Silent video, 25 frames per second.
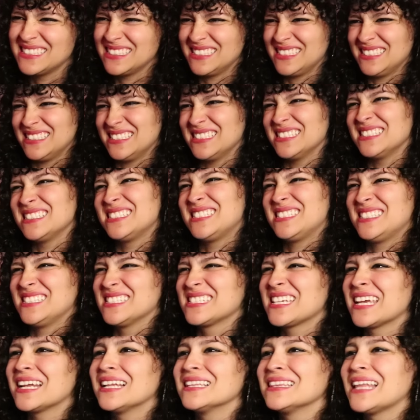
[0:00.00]
do it. She's
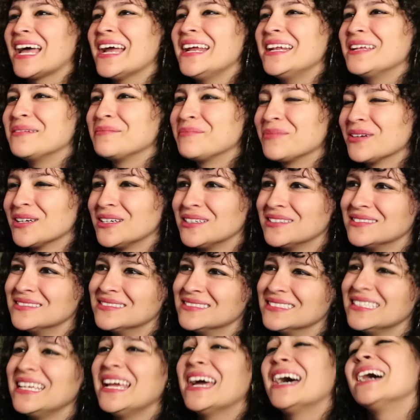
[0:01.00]
gonna light it, bro.
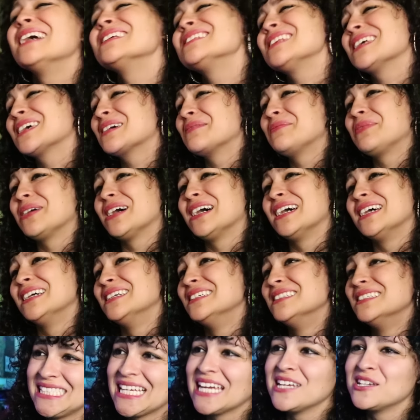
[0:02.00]
Yeah, say goodbye.
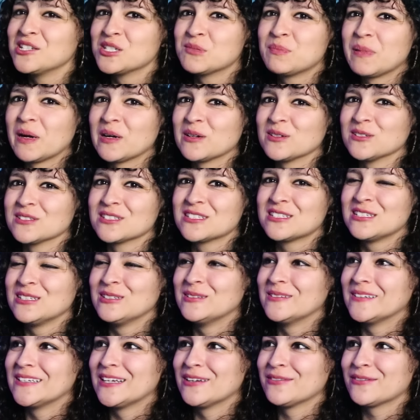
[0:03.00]
I use barrels
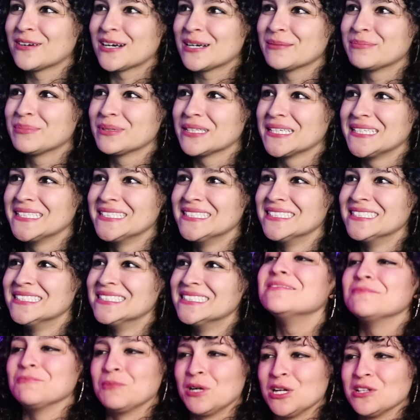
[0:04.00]
too whenever I play.
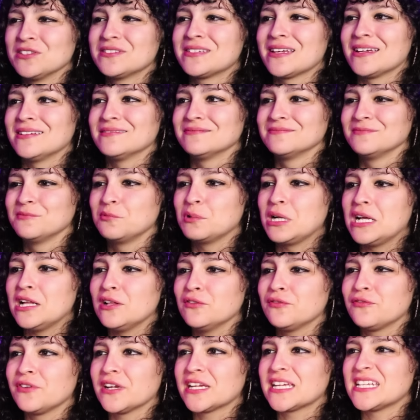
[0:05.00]
Well done. Well
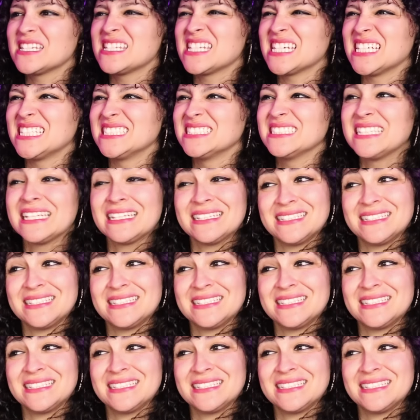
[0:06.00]
freaking done.